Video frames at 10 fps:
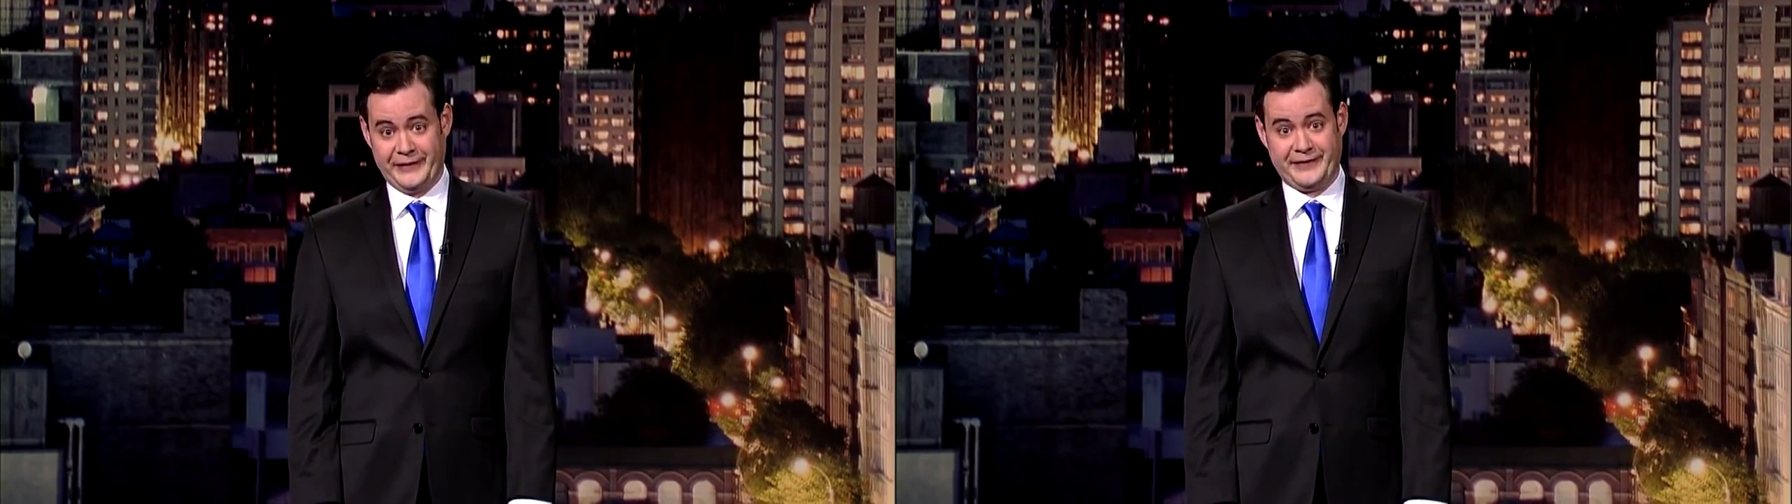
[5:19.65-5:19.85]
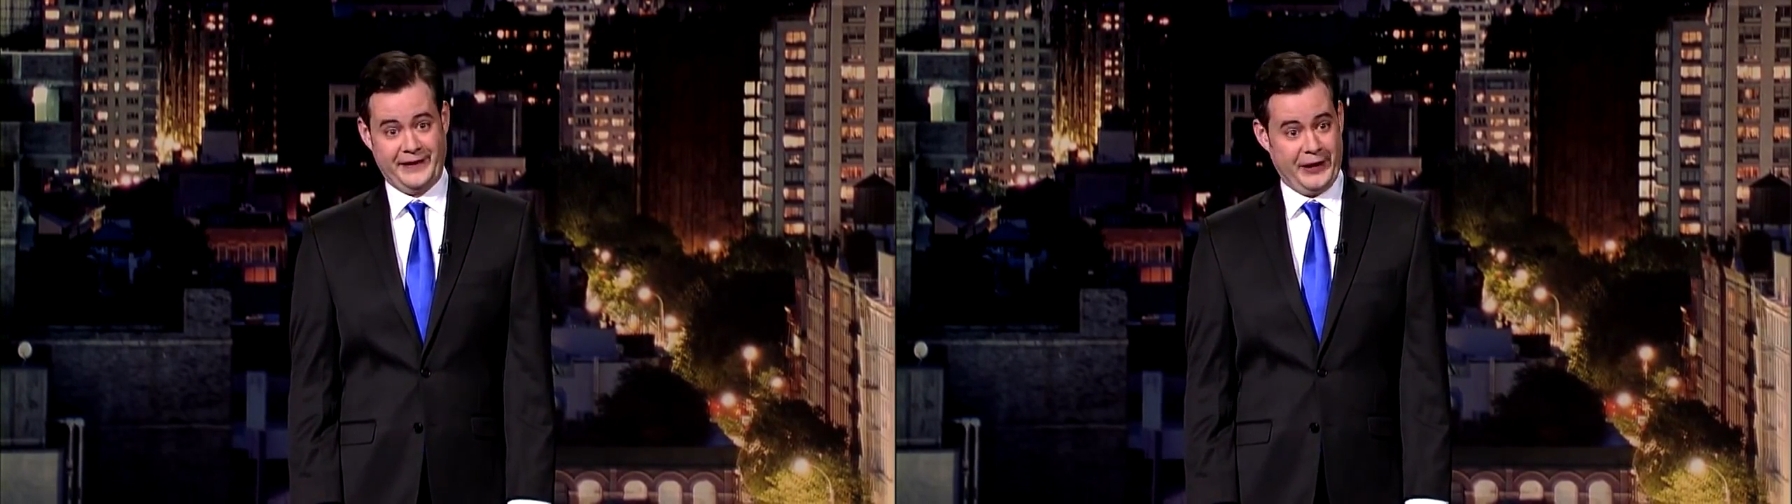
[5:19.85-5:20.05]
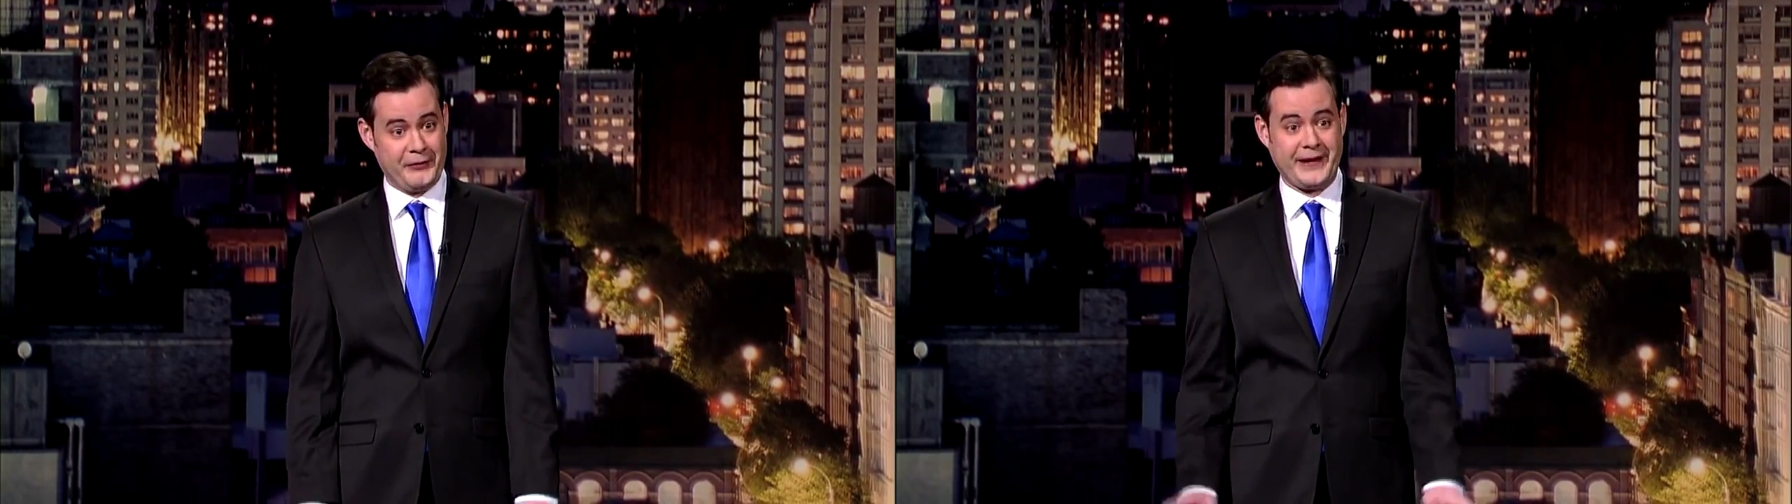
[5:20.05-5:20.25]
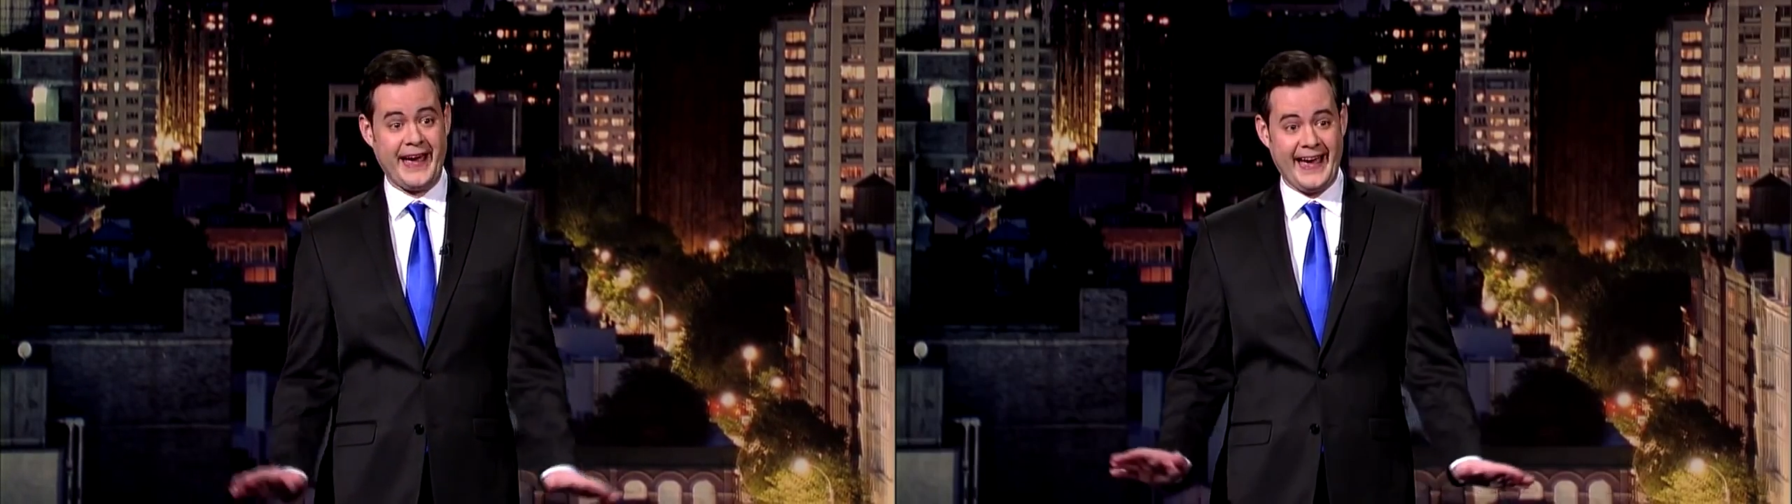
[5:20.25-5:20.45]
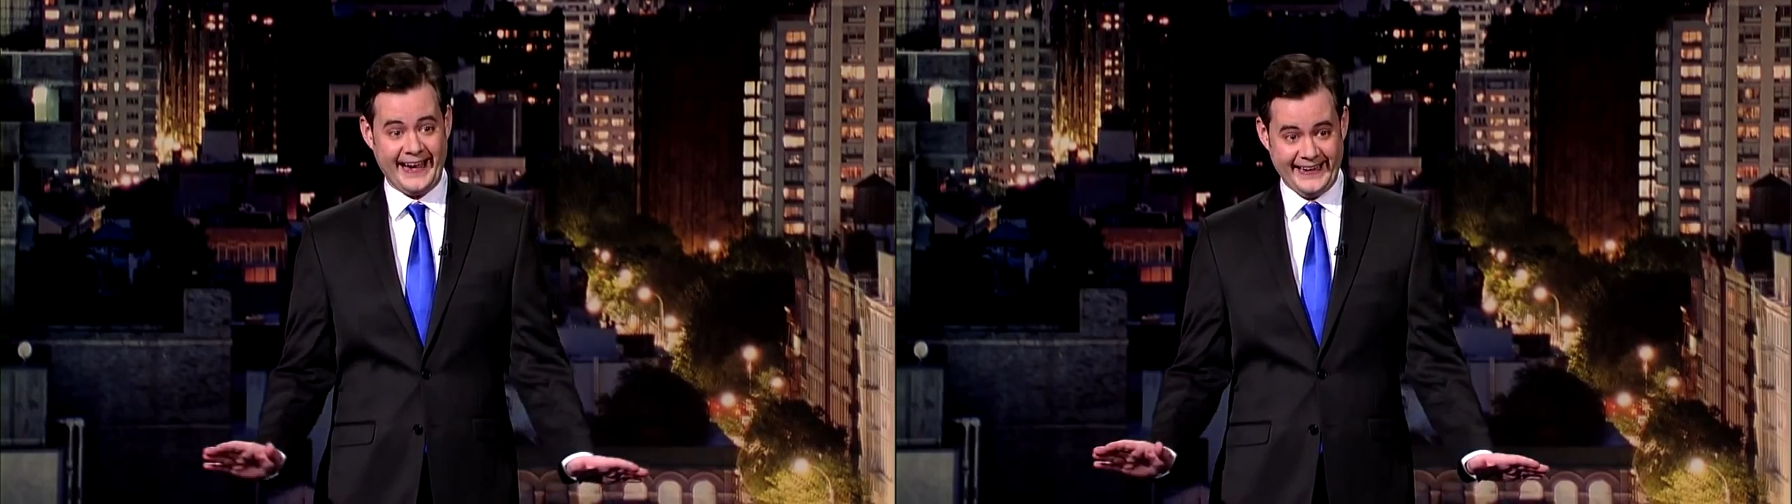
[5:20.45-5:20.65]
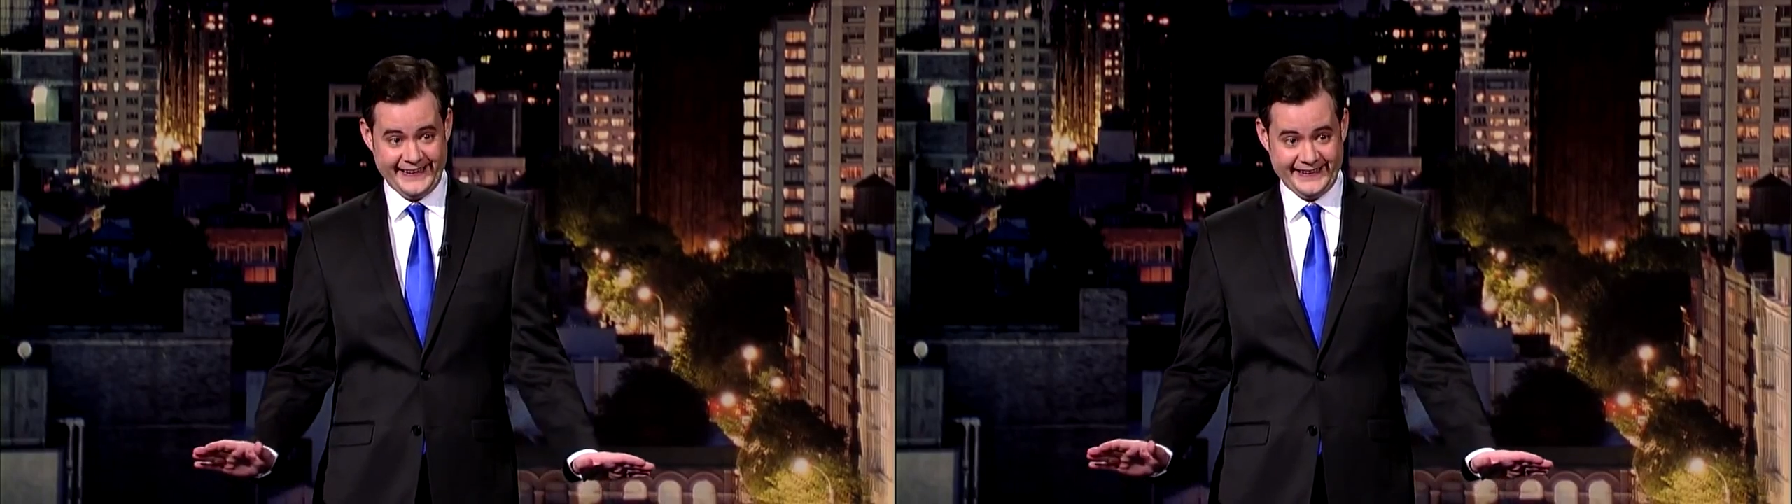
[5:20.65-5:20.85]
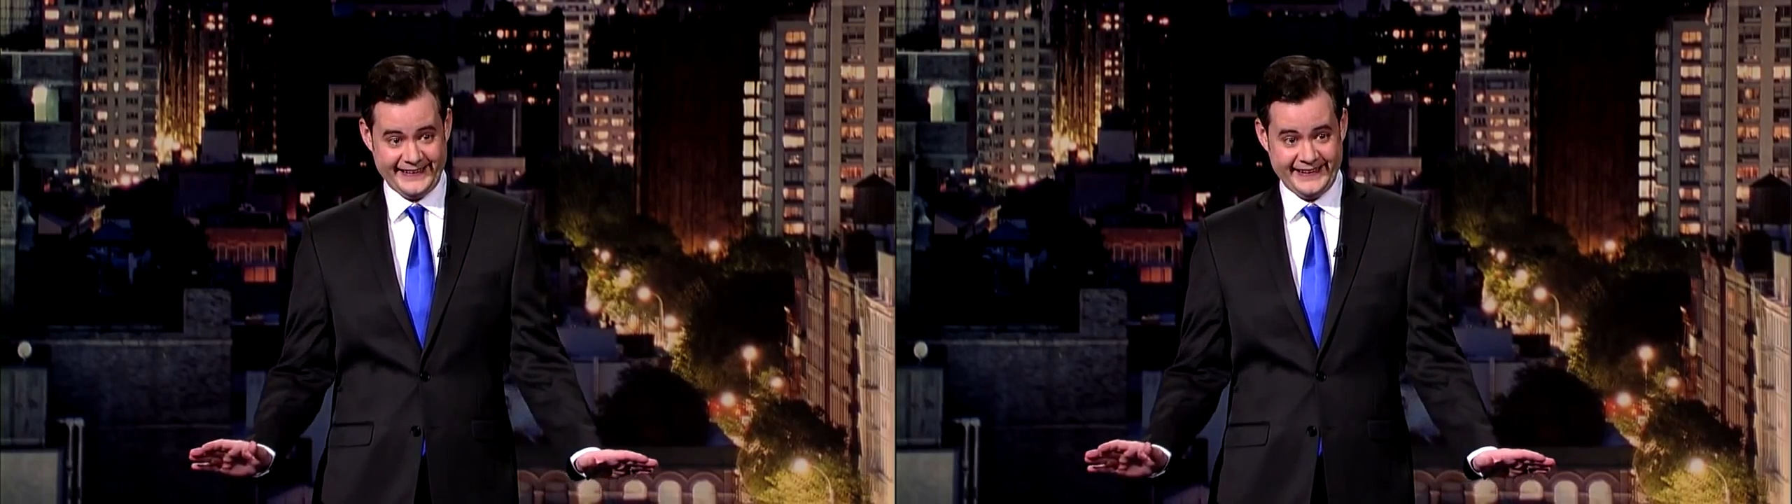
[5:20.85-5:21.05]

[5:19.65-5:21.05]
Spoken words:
said, okay.